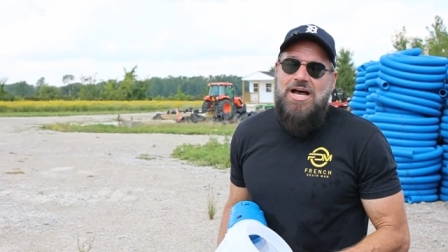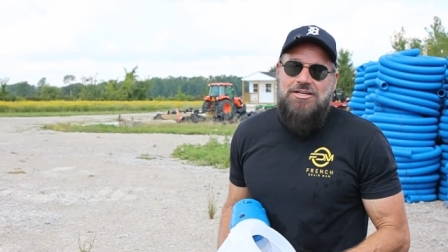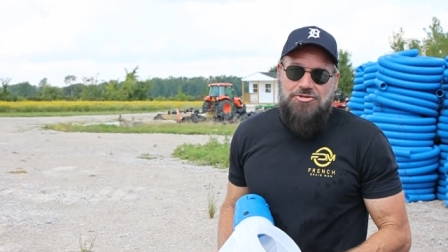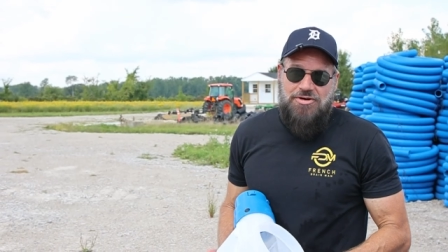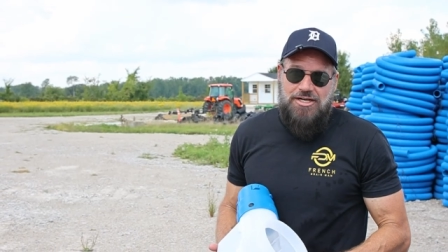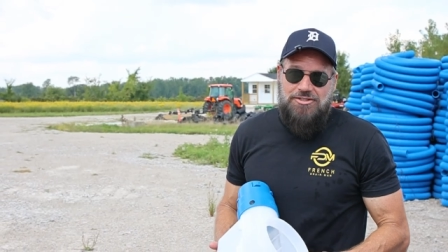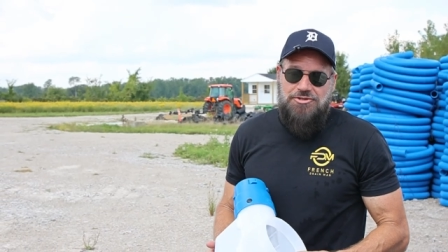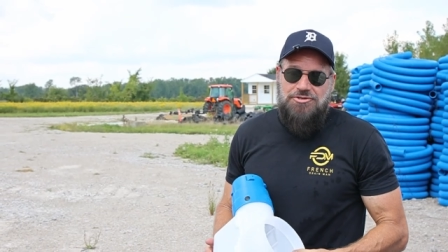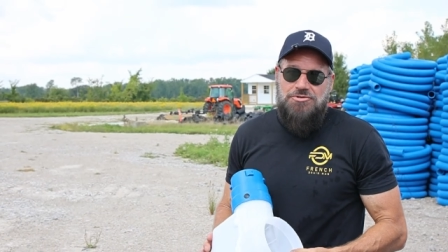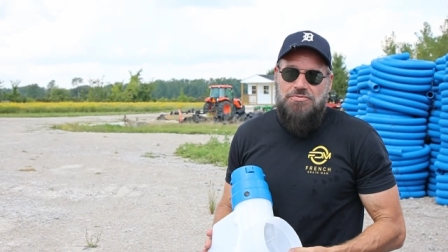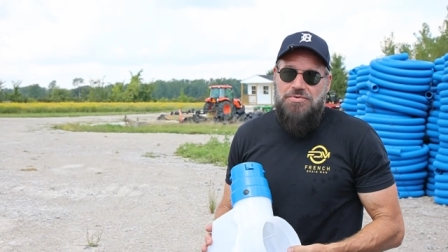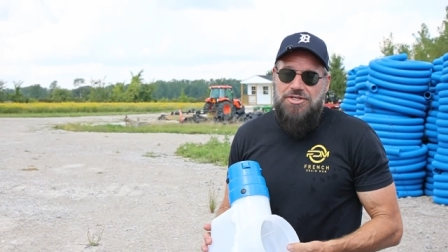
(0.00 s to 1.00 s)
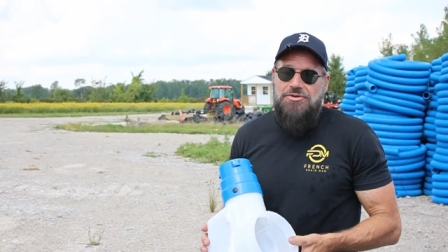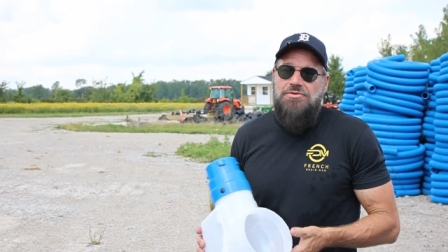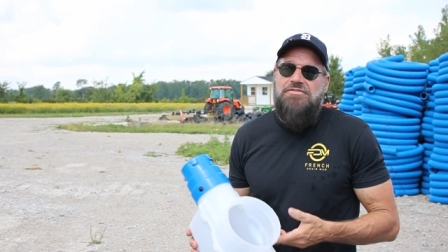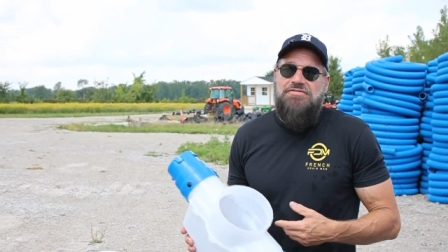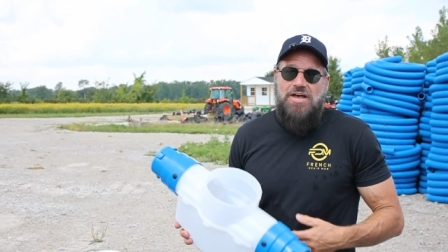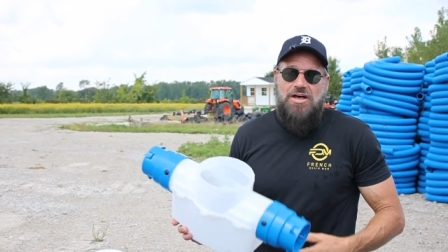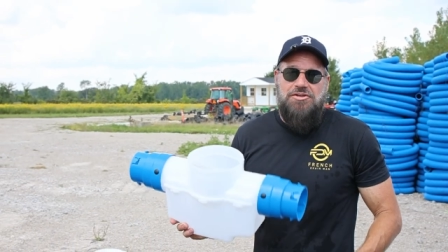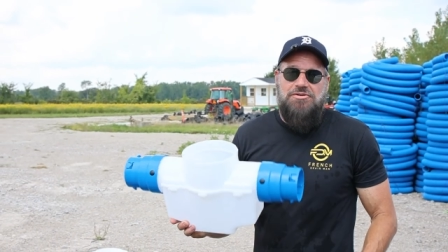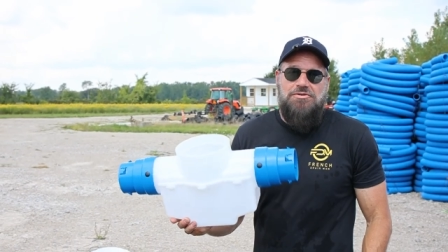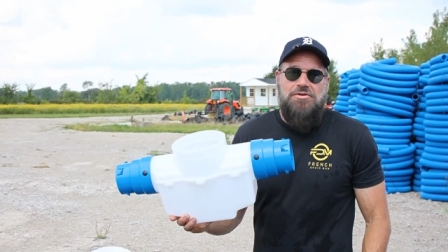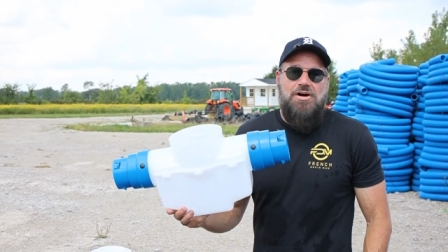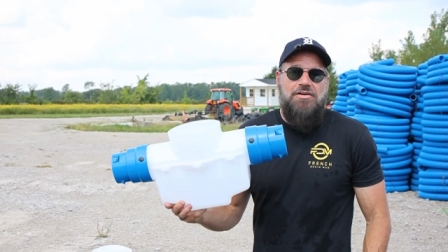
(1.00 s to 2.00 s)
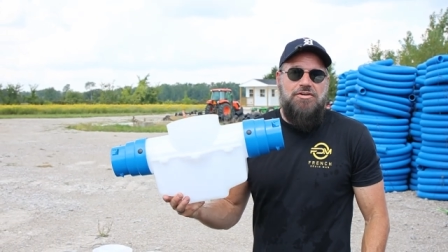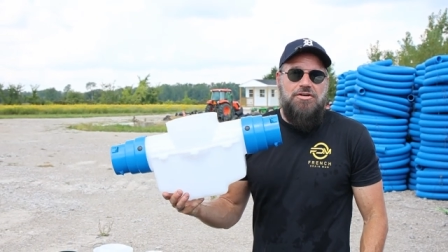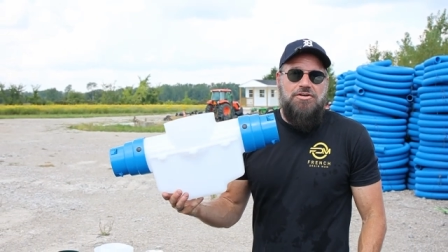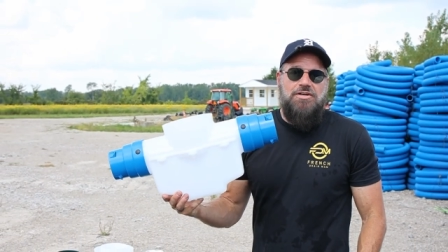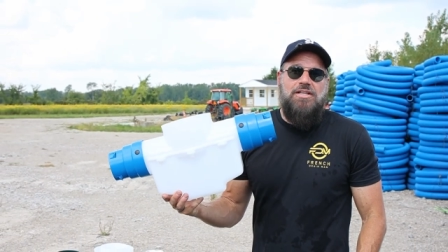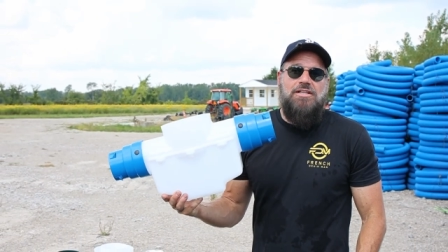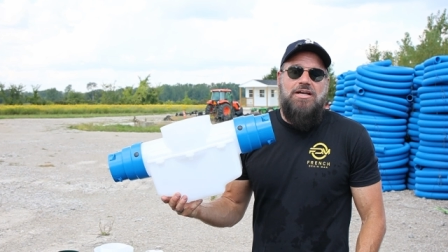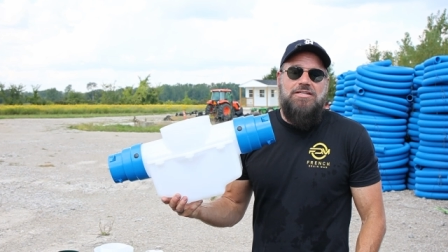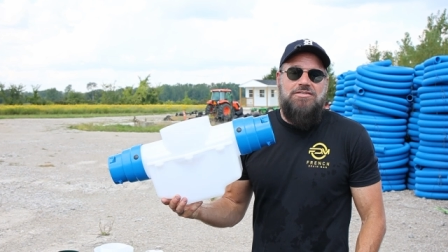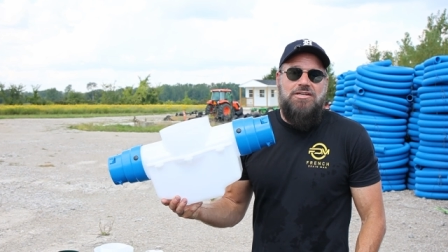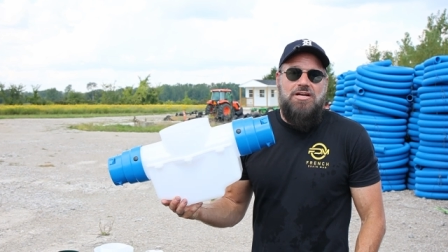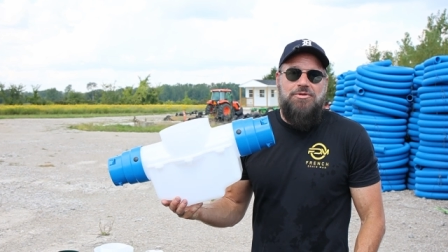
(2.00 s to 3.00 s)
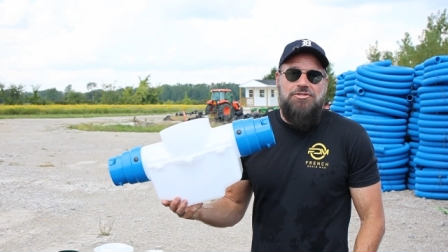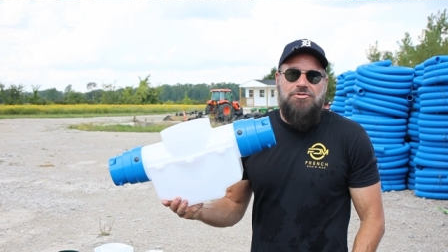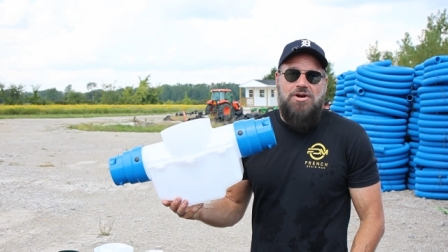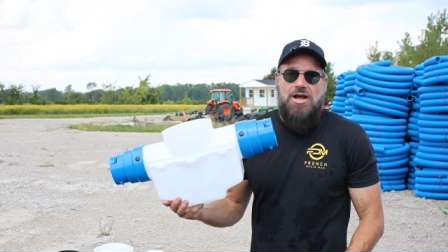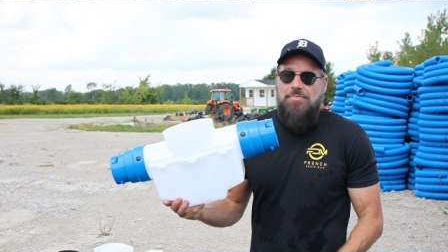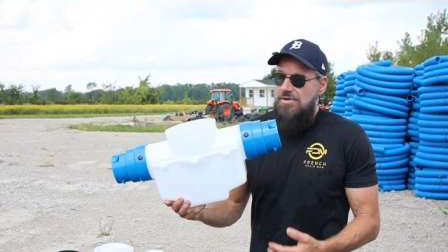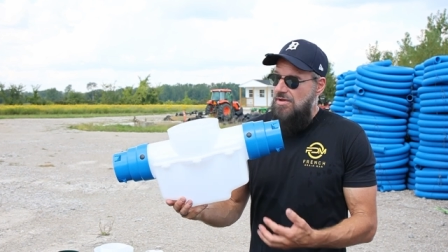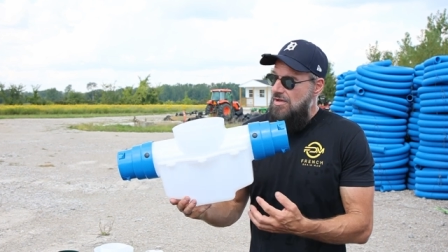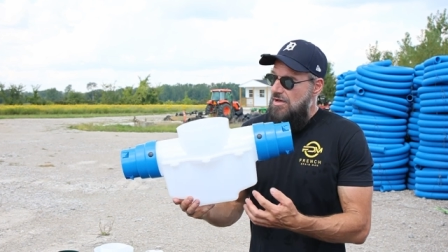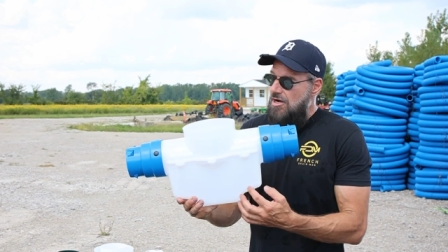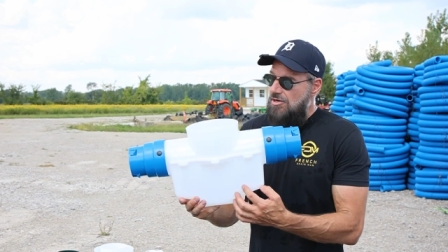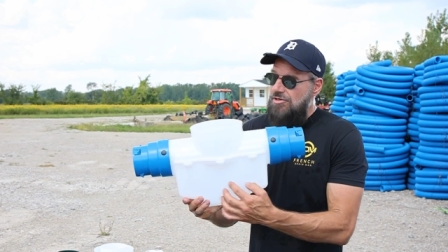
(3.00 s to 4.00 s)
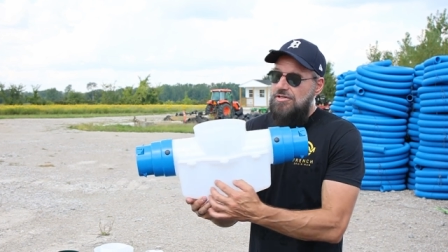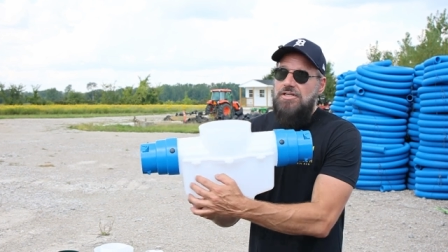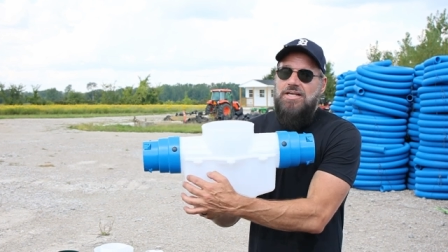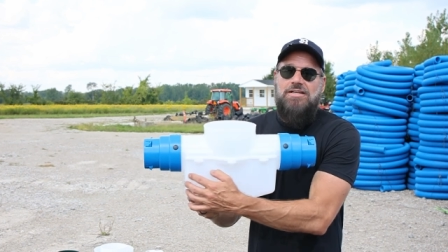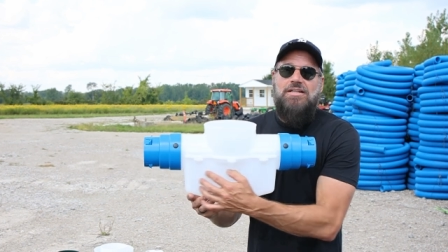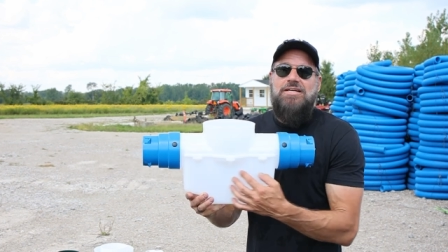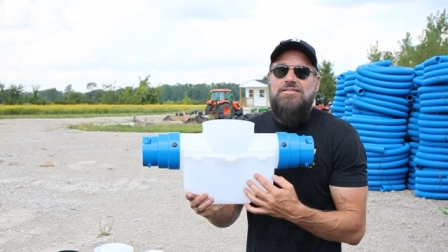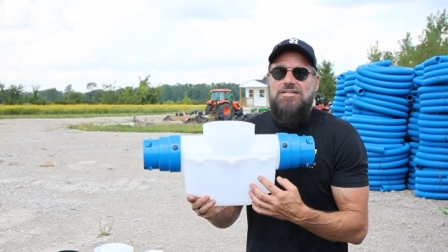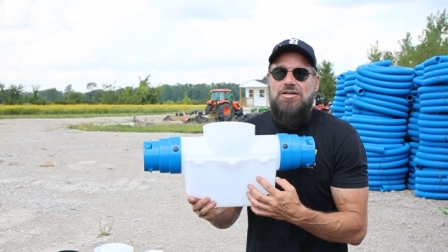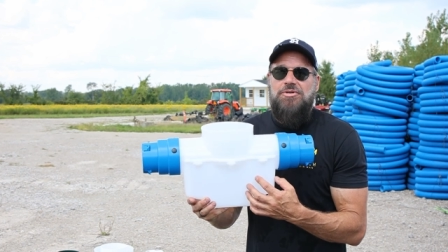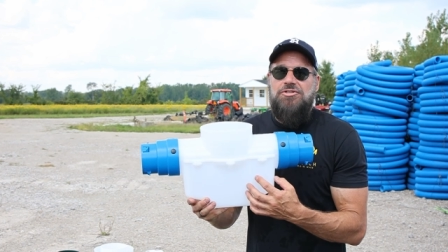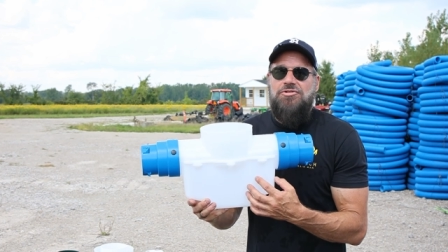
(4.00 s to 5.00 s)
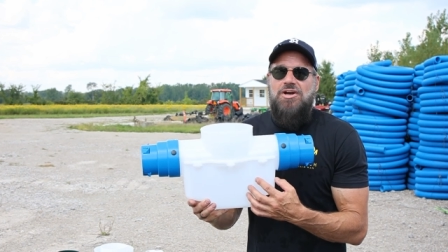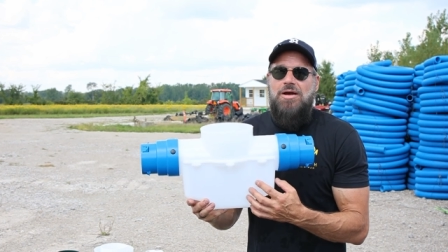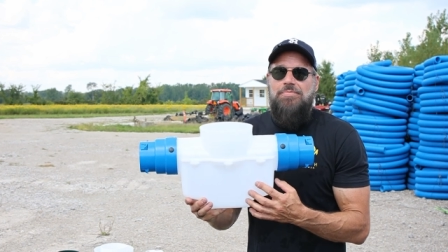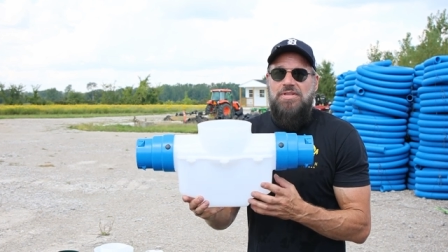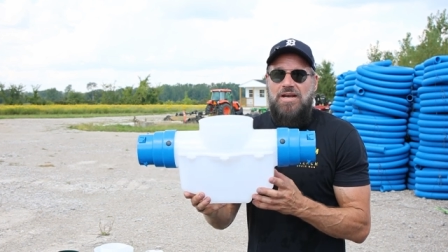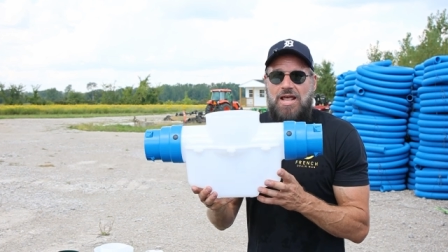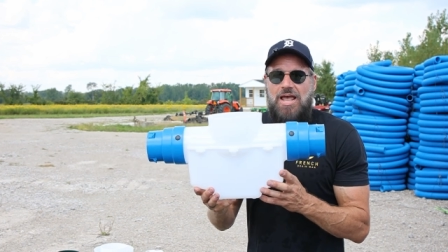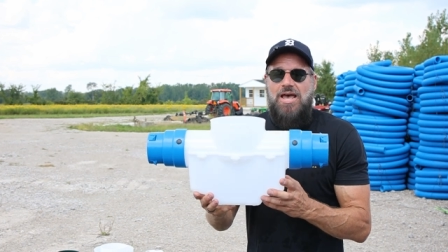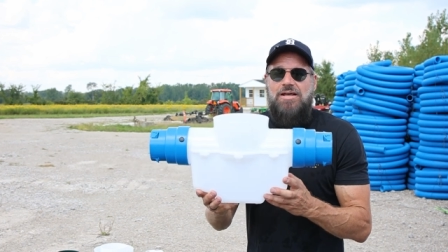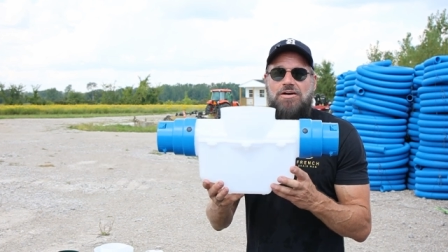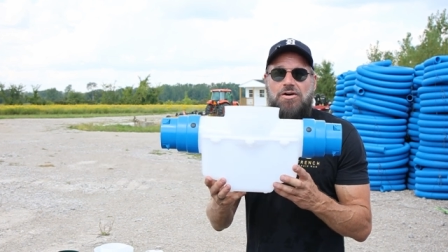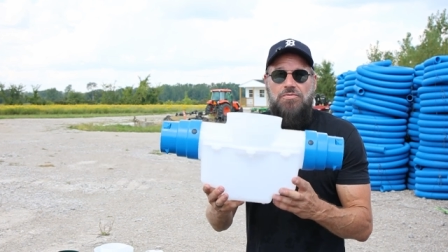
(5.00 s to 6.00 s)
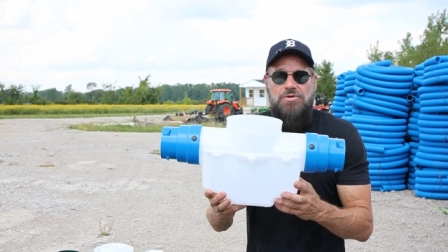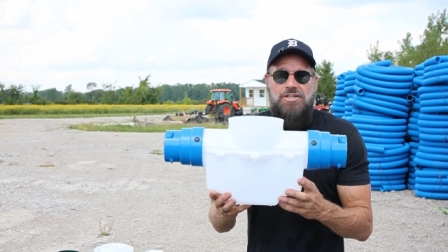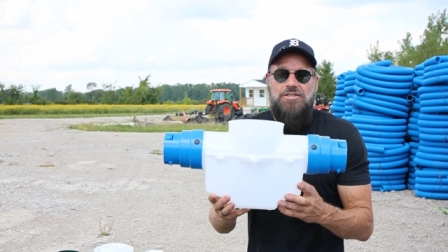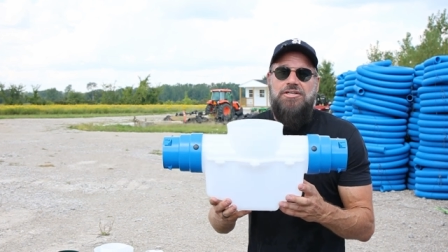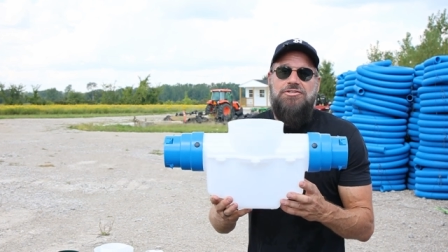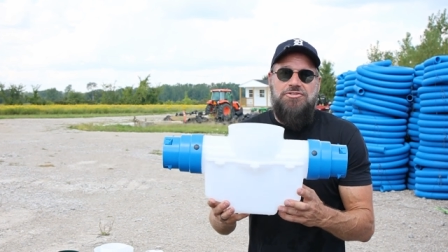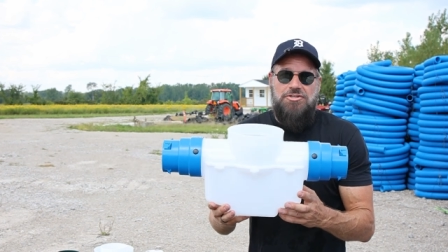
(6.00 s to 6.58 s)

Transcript: contractors, we knew the value of a good inline sediment trap, a good inline sediment trap that had a really nice